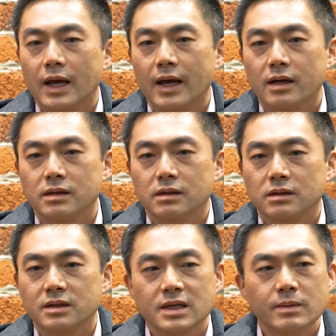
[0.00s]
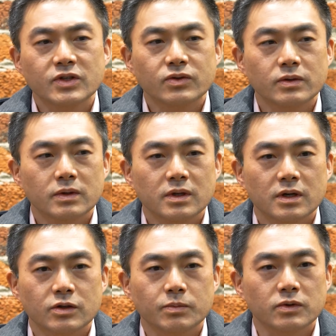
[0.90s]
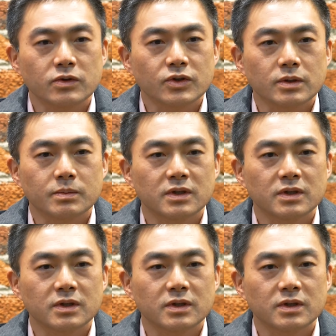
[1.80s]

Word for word: And the same is true with entrepreneurship.